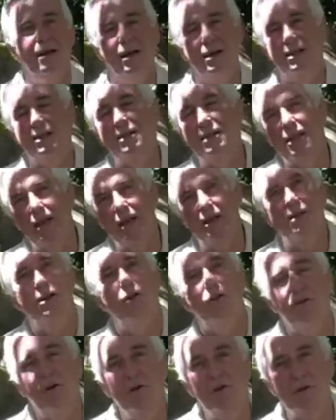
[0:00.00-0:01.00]
Sit,
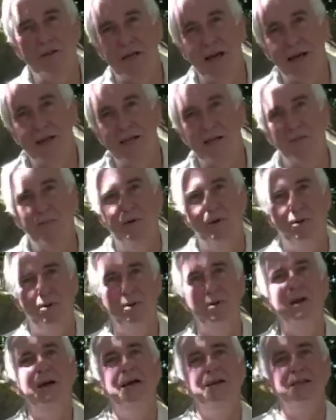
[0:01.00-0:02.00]
throw the tennis
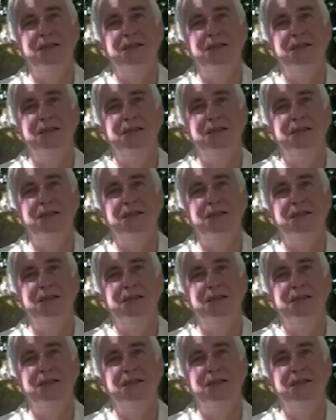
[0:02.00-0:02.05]
ball.